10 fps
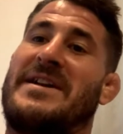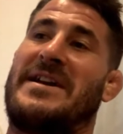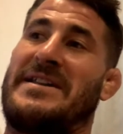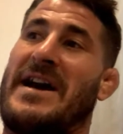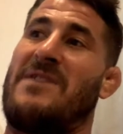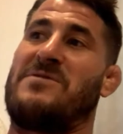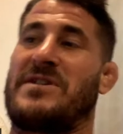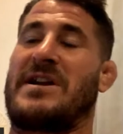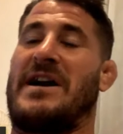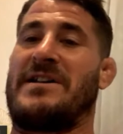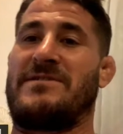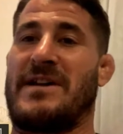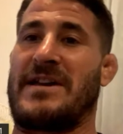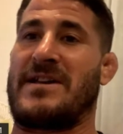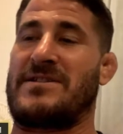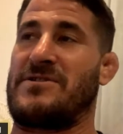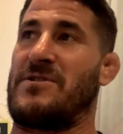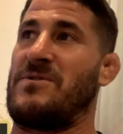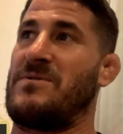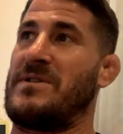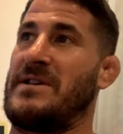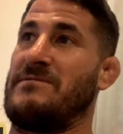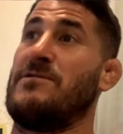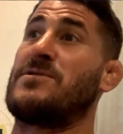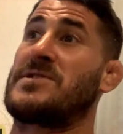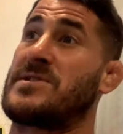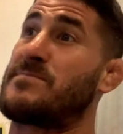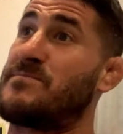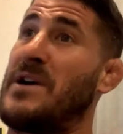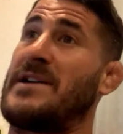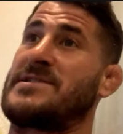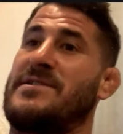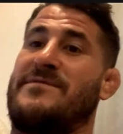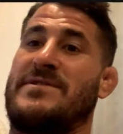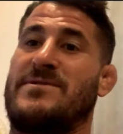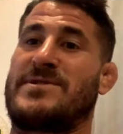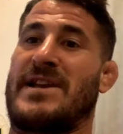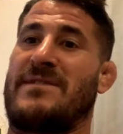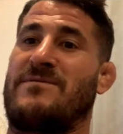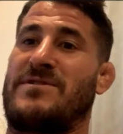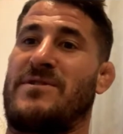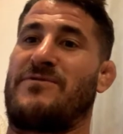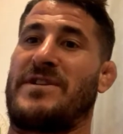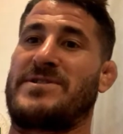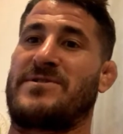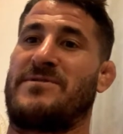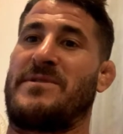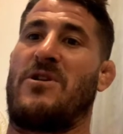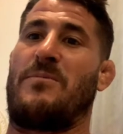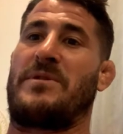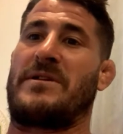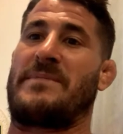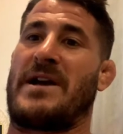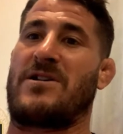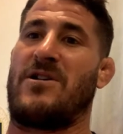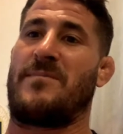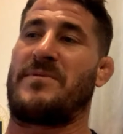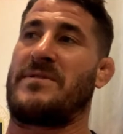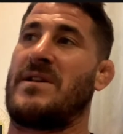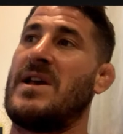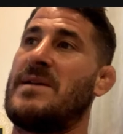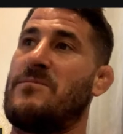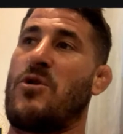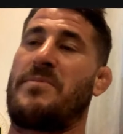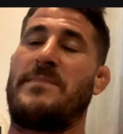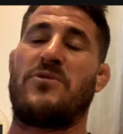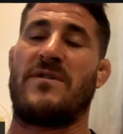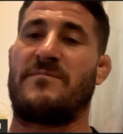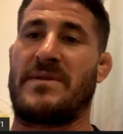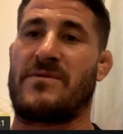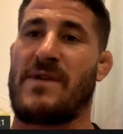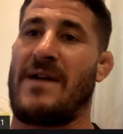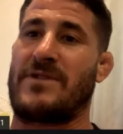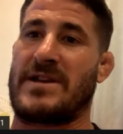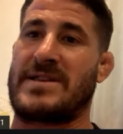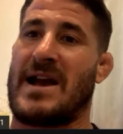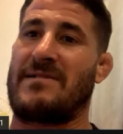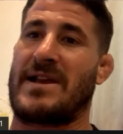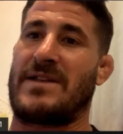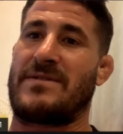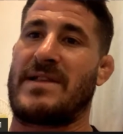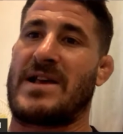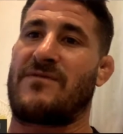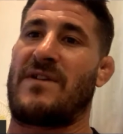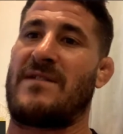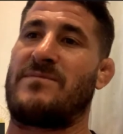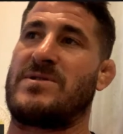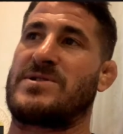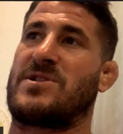And now we're kind of like, it looks positive and looks like, things are going to be opening back up, and more people have been arriving in Thailand in the last 5 months.